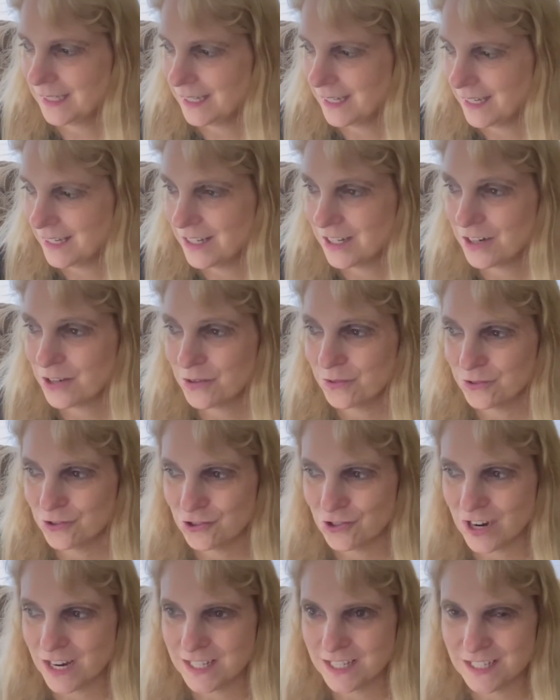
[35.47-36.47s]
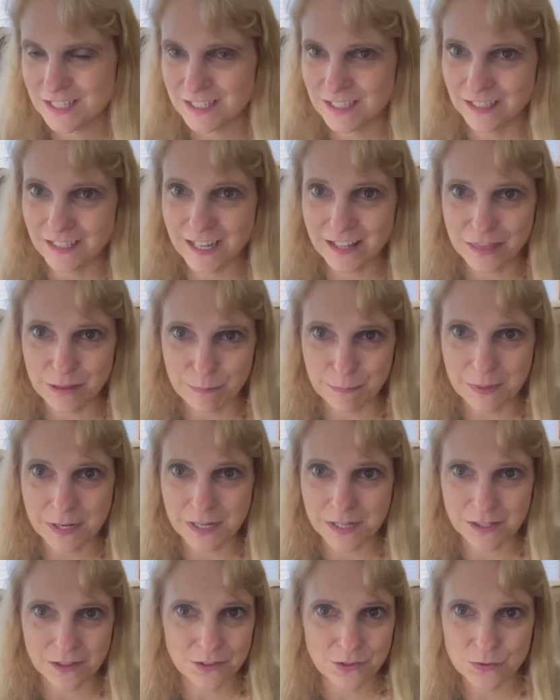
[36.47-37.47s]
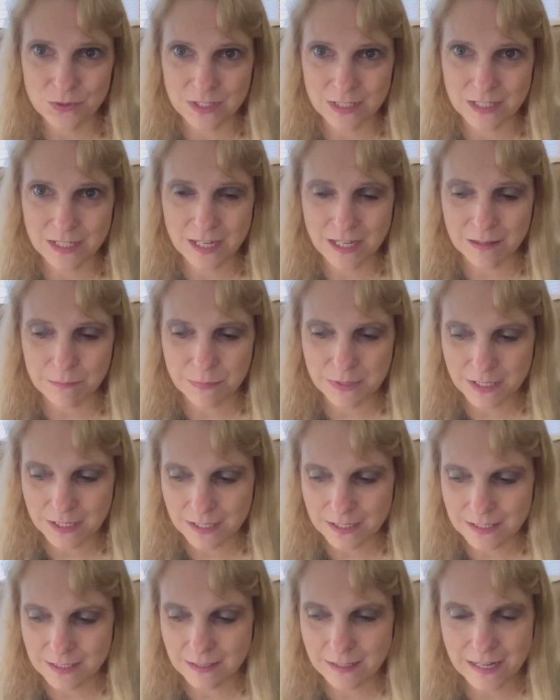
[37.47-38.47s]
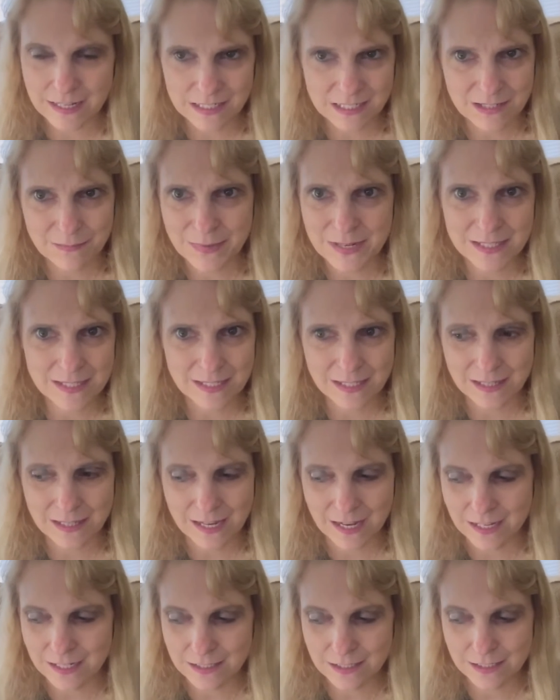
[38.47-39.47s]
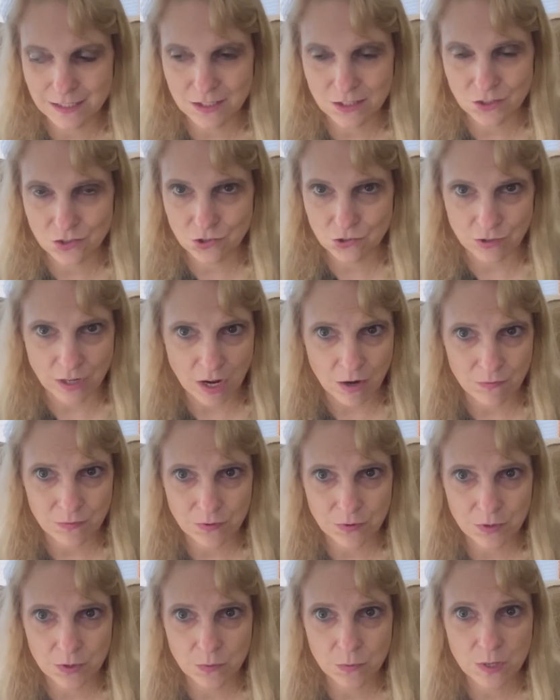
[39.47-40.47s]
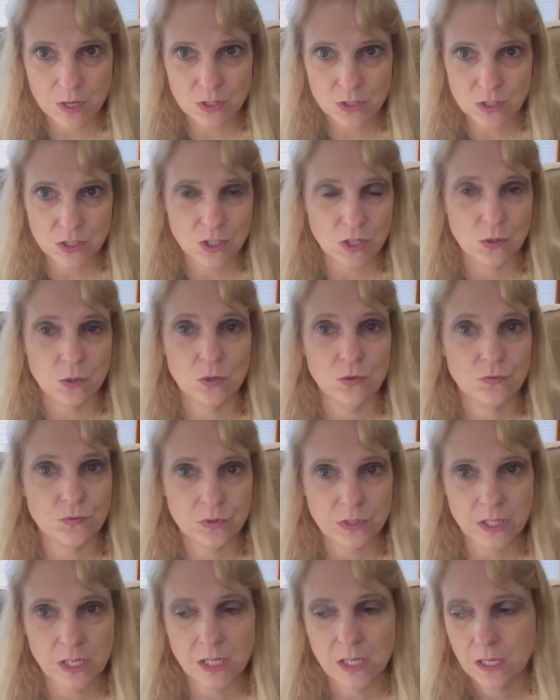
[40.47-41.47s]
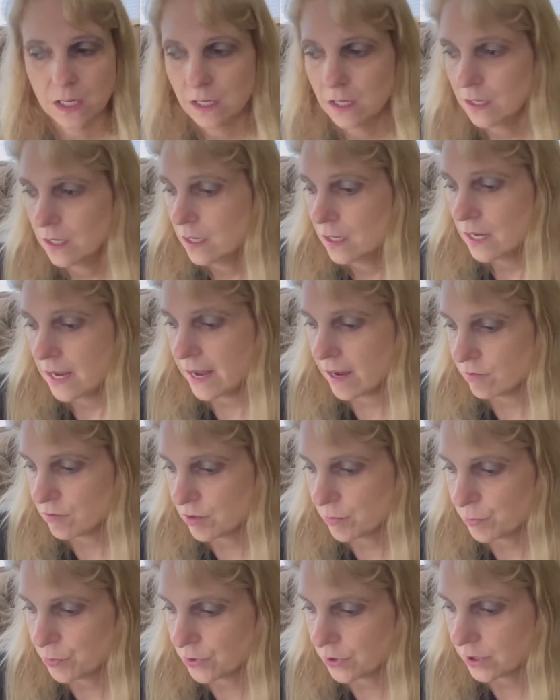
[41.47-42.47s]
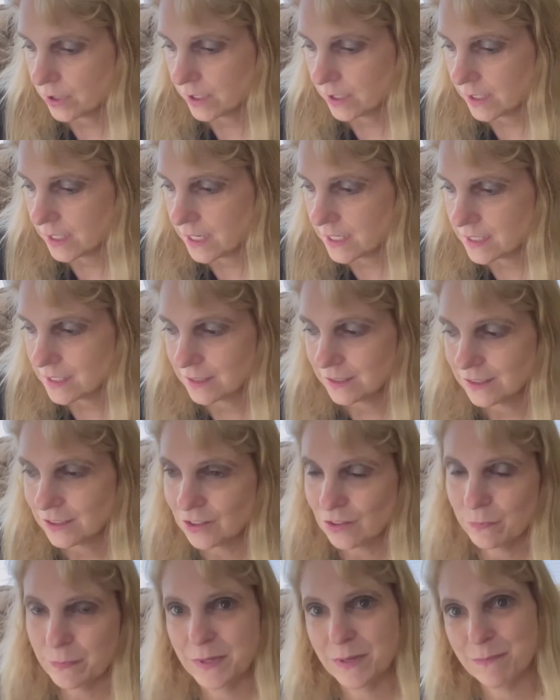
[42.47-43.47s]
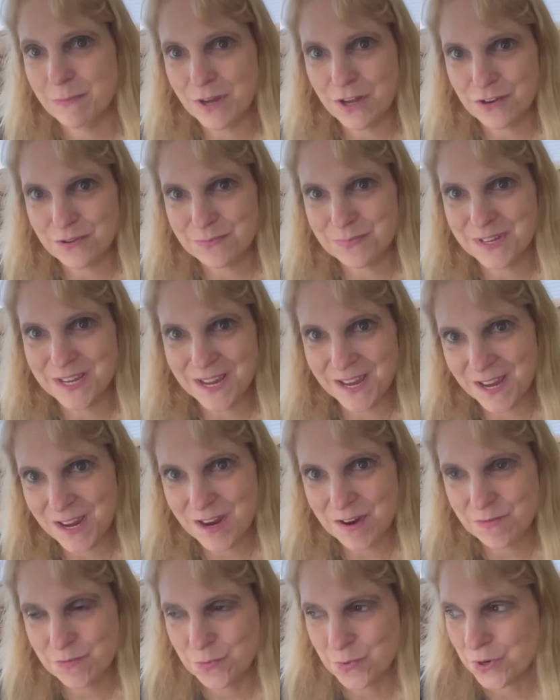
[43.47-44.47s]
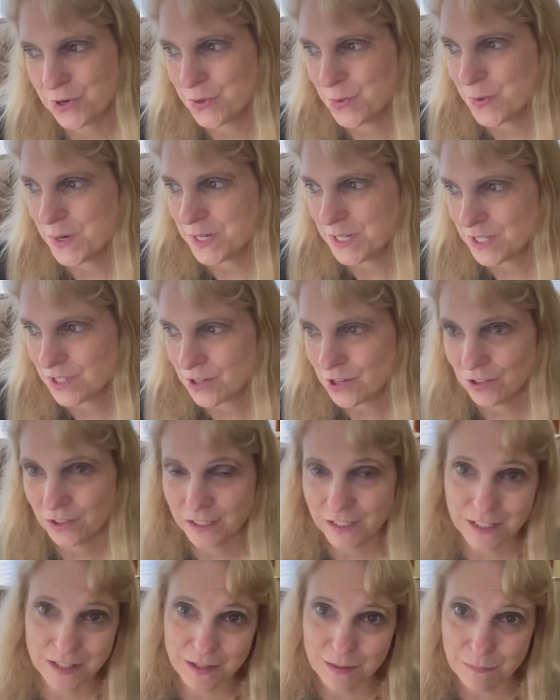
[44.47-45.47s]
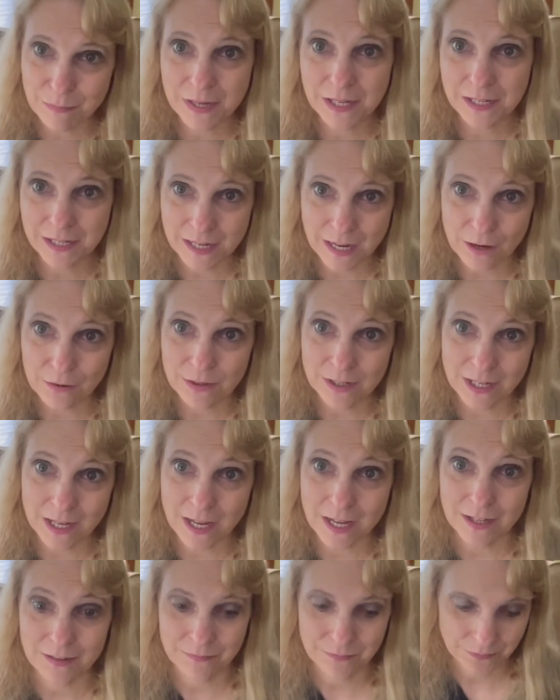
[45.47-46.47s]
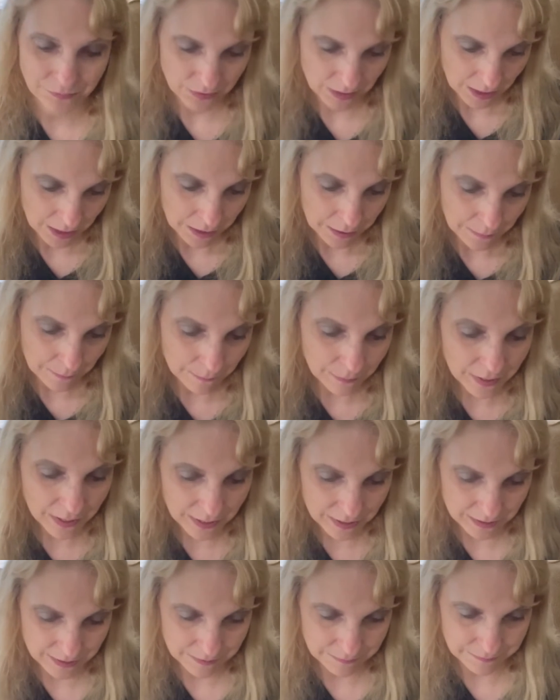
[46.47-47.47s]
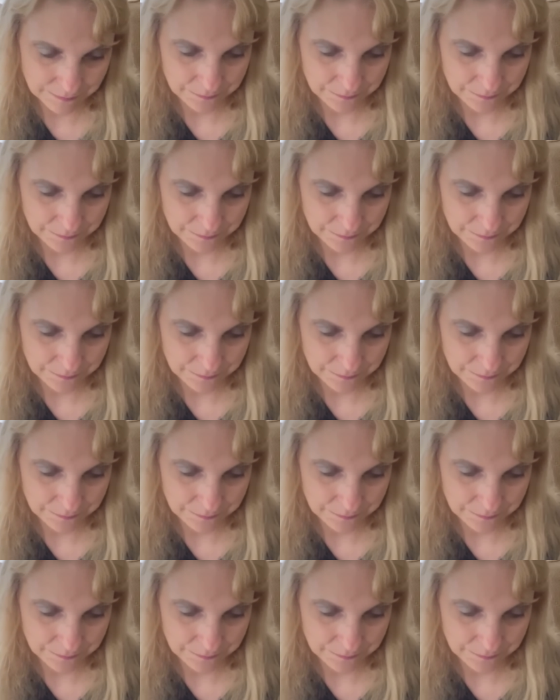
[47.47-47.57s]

you know, try to let the bunny loose again because the last time I did that, it didn't turn out very well. So hopefully after Brooklyn gets a little bit better behaved, we're going to start letting the bunny out again. But